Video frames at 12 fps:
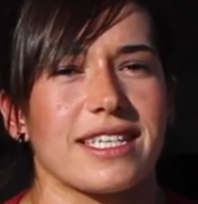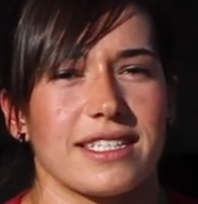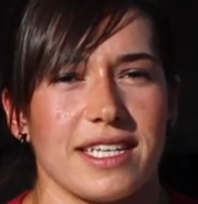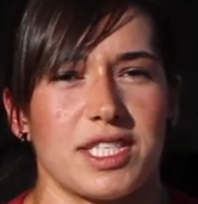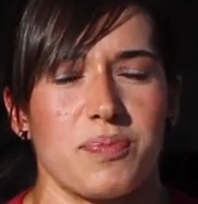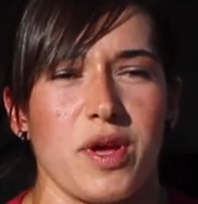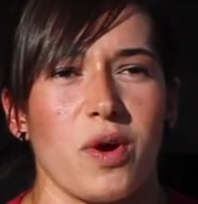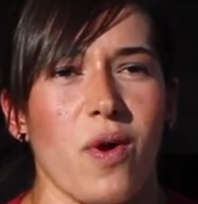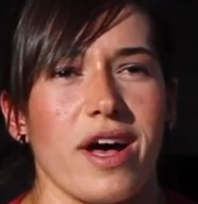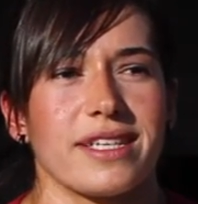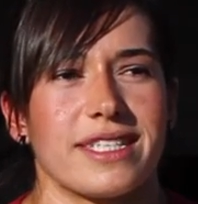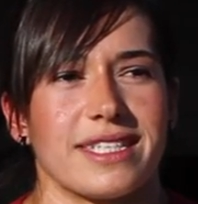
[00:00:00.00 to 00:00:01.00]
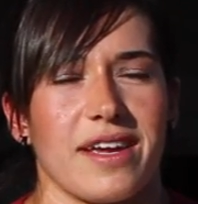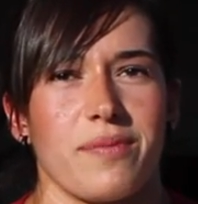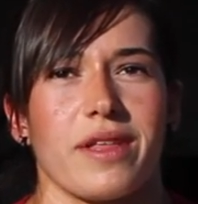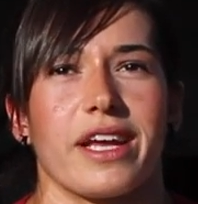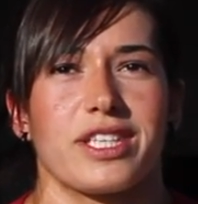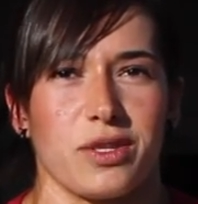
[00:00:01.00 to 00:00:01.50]
because it's been a while since
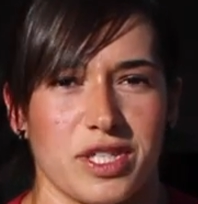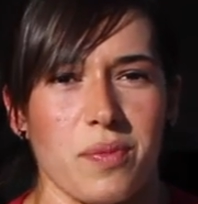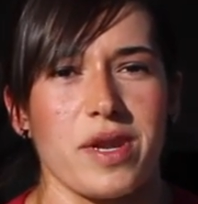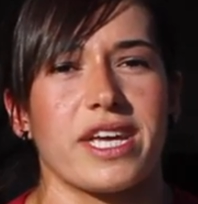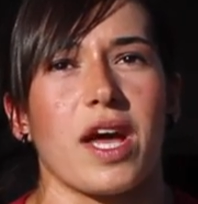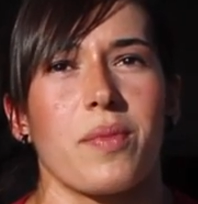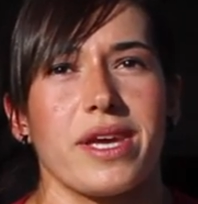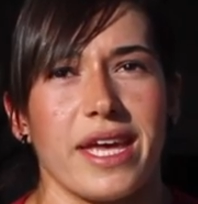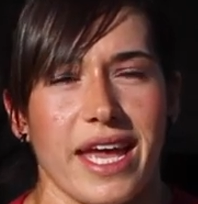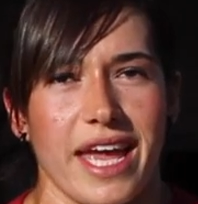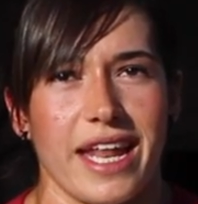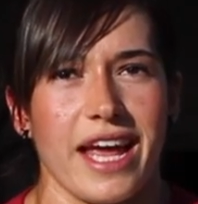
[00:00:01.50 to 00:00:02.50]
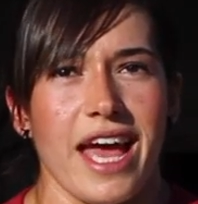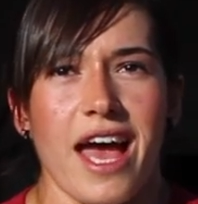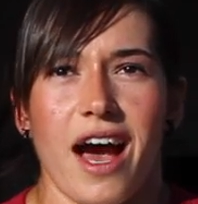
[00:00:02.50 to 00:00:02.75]
so somebody coming in,